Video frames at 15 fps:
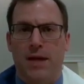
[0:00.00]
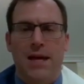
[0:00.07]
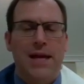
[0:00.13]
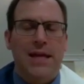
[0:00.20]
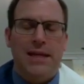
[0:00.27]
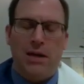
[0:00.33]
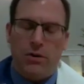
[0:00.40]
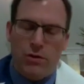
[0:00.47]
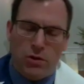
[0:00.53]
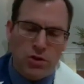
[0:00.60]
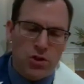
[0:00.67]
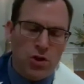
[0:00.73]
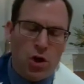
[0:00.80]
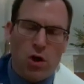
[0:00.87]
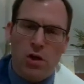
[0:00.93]
Now, in those
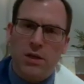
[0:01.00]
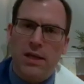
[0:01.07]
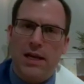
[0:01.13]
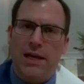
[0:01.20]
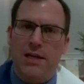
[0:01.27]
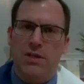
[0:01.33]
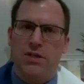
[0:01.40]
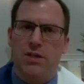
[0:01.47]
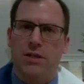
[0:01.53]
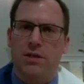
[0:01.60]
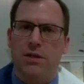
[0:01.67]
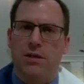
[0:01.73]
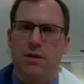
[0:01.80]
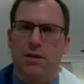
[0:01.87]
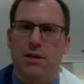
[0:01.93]
dark days,
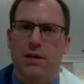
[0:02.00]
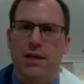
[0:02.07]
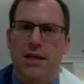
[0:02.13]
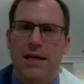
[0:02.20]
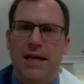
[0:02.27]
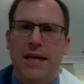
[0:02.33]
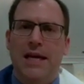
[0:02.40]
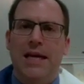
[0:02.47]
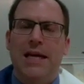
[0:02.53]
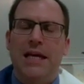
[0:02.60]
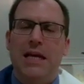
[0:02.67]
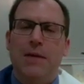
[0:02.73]
he